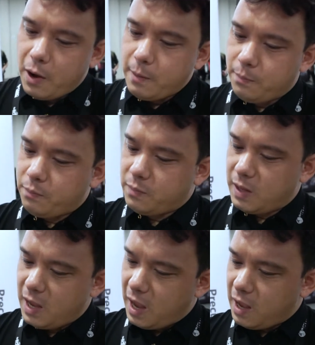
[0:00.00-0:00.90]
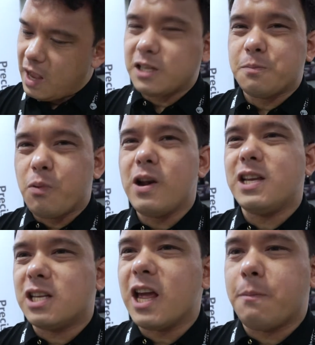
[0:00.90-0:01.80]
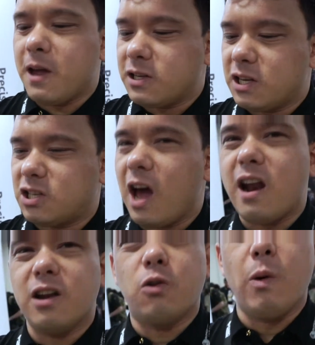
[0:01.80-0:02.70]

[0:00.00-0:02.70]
But it's pretty slick because it's got a